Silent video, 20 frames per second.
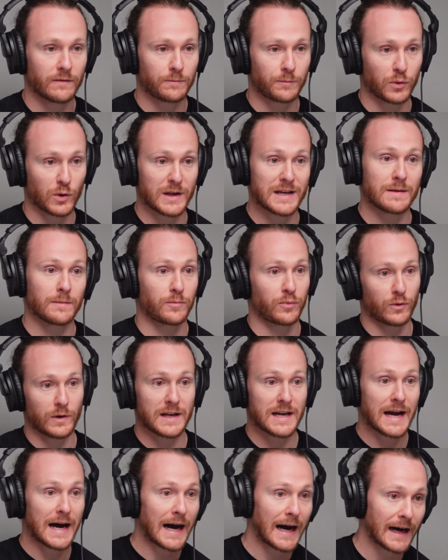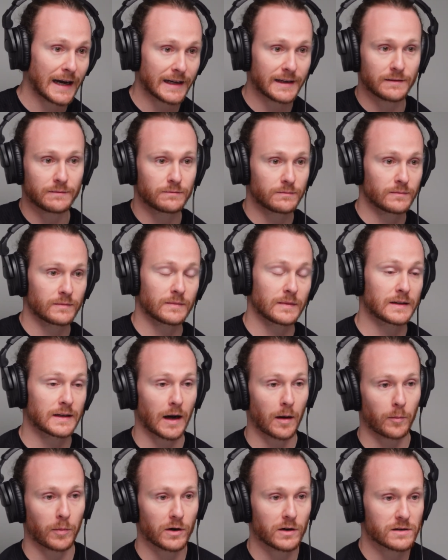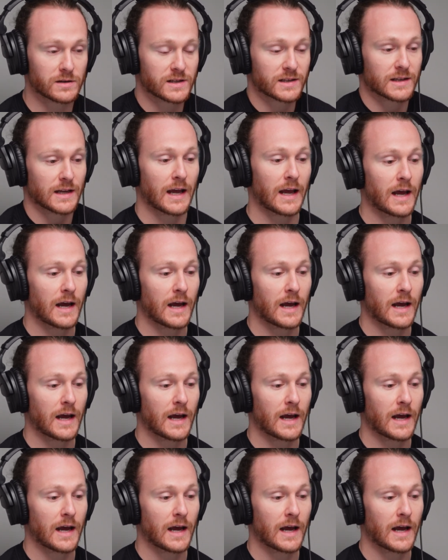pretty high numbers,